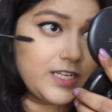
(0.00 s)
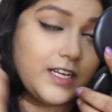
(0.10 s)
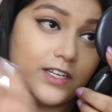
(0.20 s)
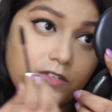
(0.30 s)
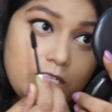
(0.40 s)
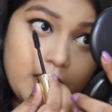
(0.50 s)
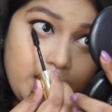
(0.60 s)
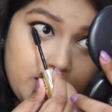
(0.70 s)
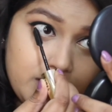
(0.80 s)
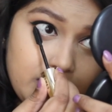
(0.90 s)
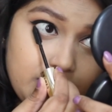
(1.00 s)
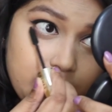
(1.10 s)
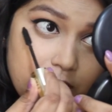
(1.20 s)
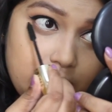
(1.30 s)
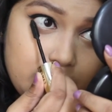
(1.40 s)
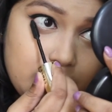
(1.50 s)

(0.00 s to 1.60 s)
line, like tiny bit,